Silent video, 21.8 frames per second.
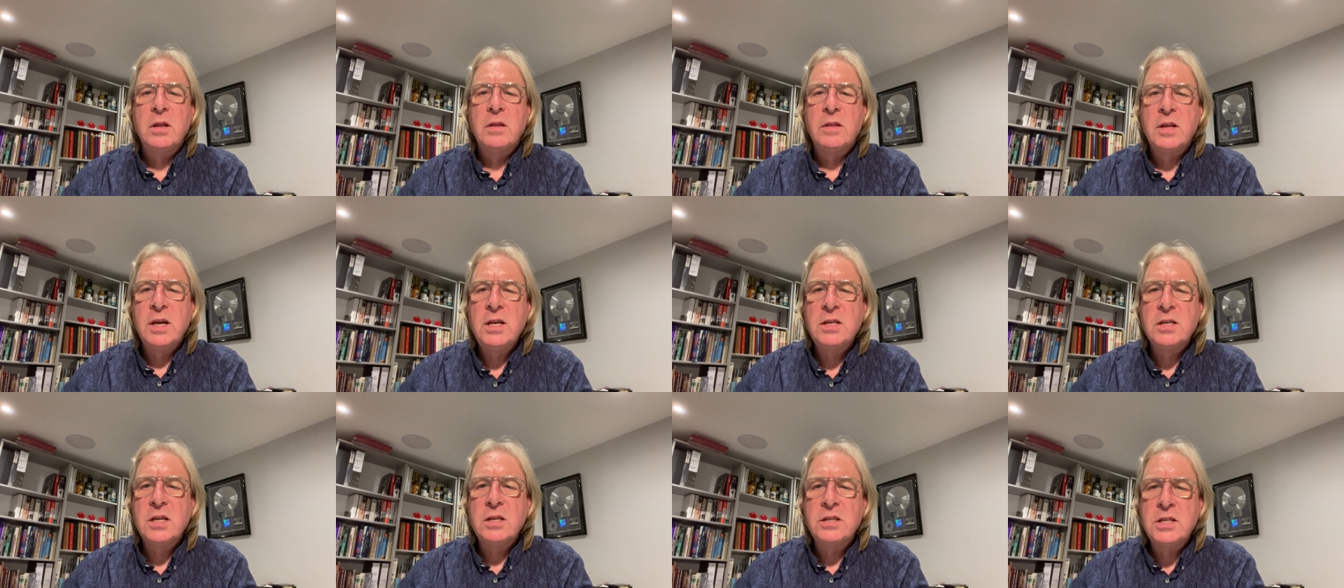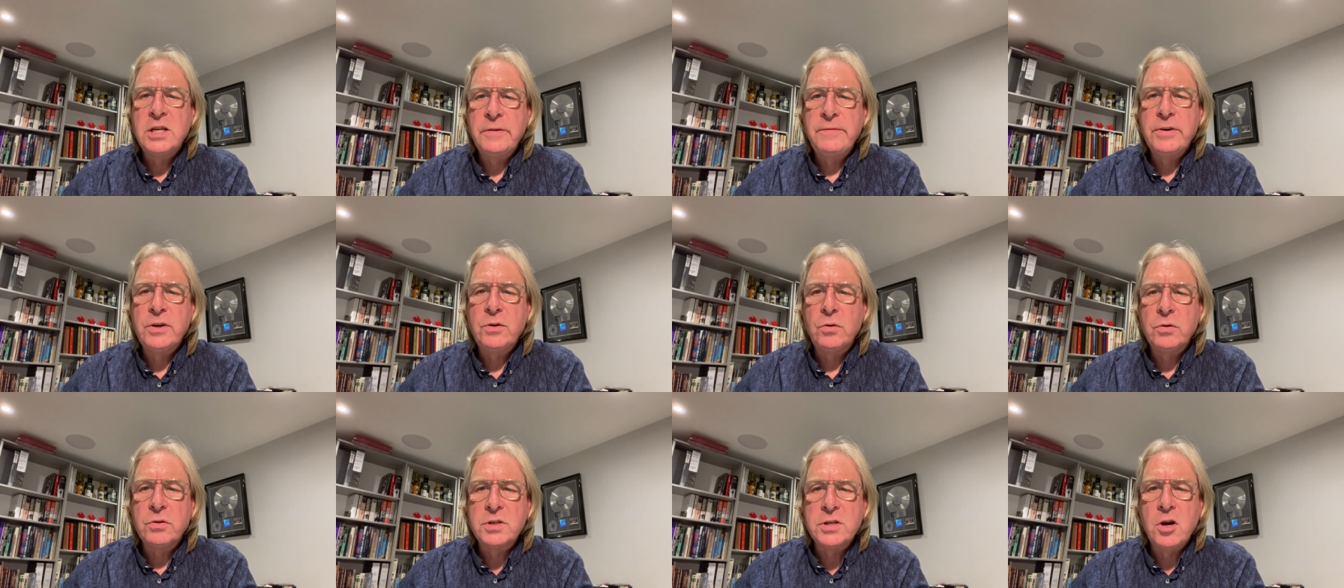these are
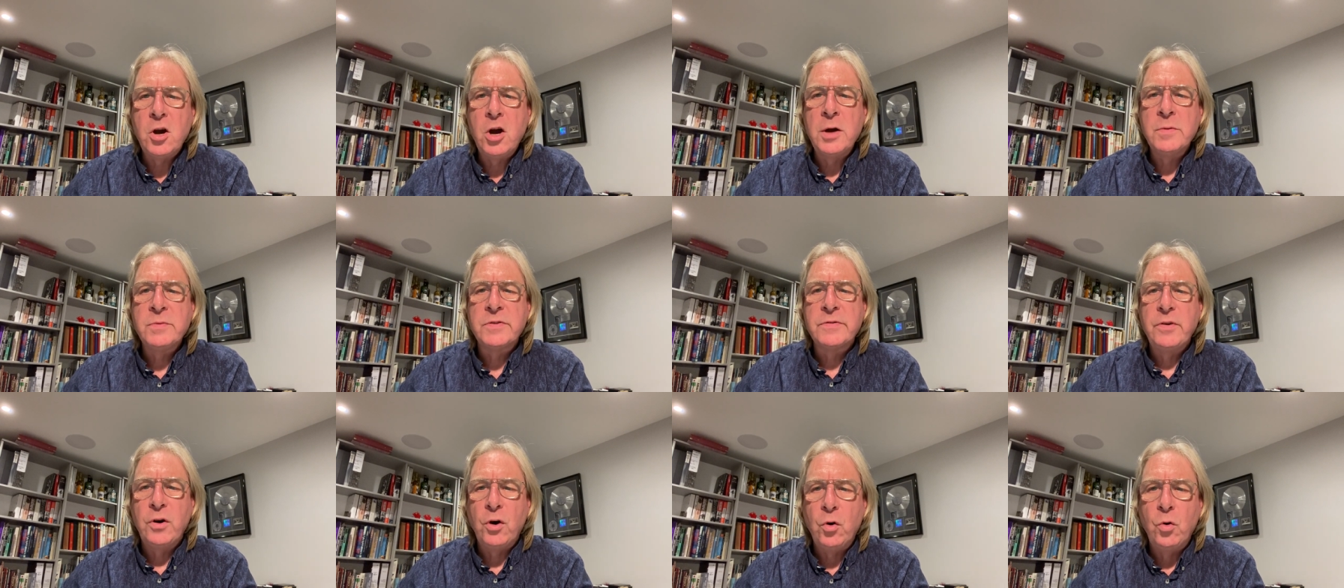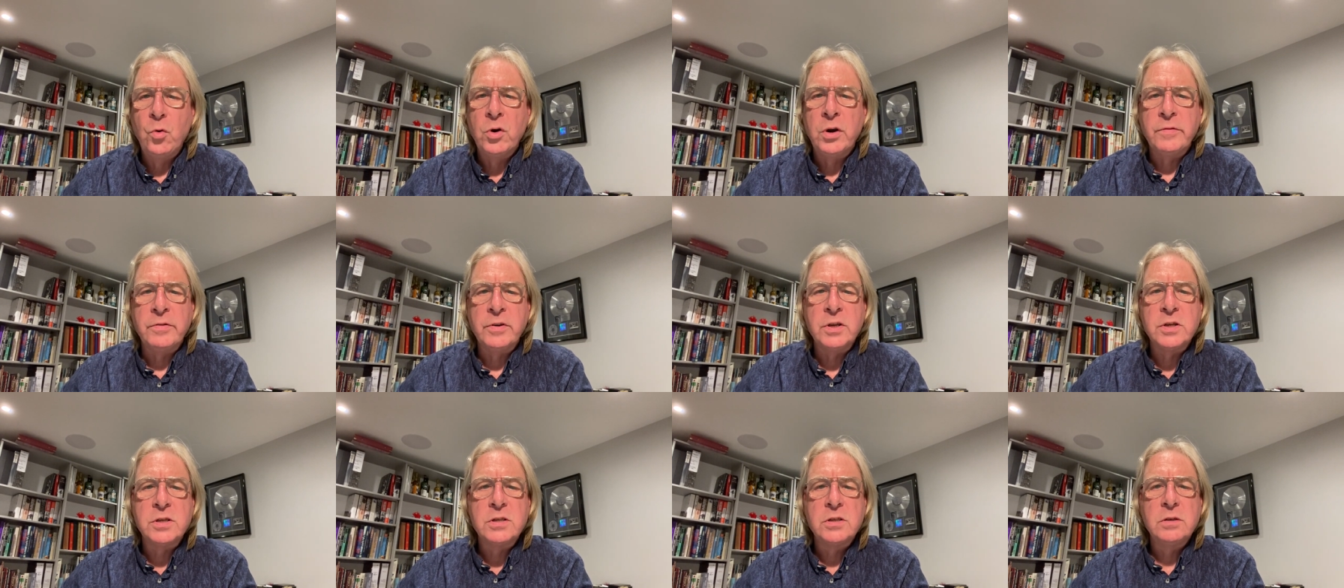difficult times for all of
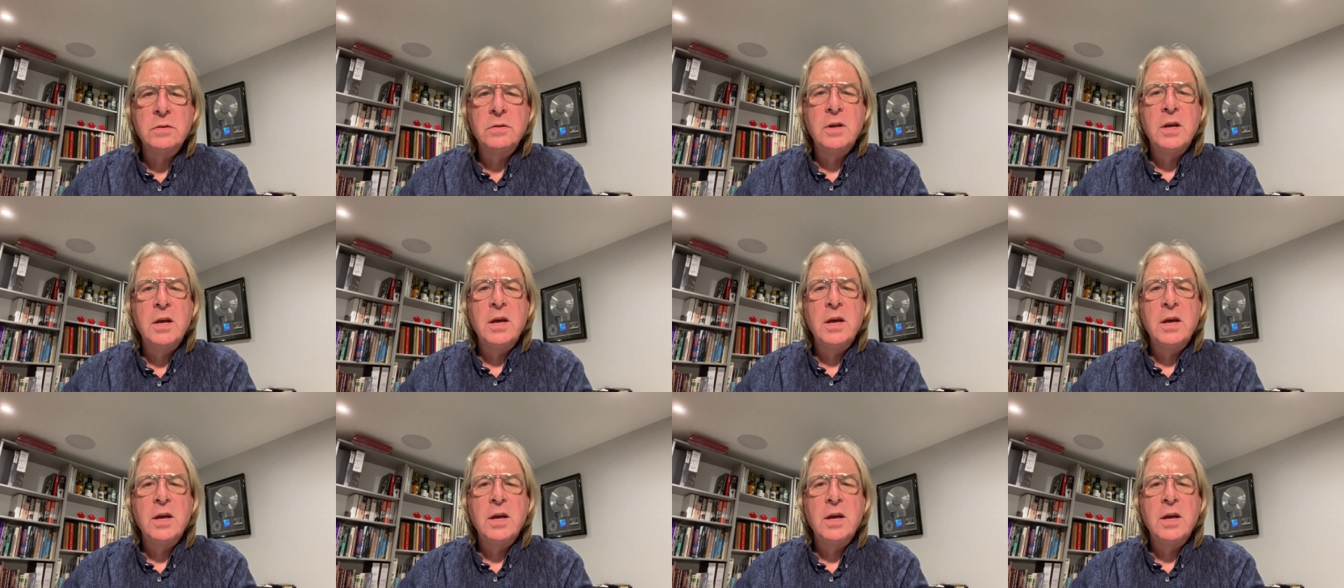us.